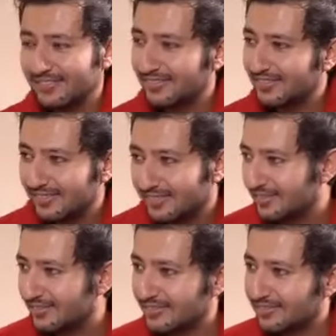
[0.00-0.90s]

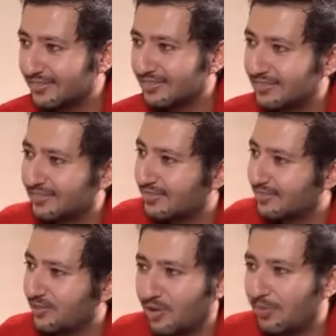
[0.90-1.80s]
and you could just
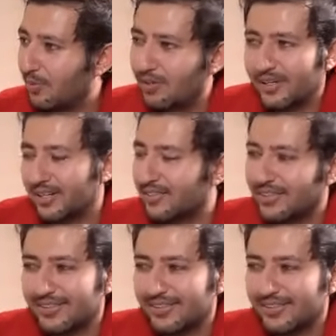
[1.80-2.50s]
trip and trip die. Like, what if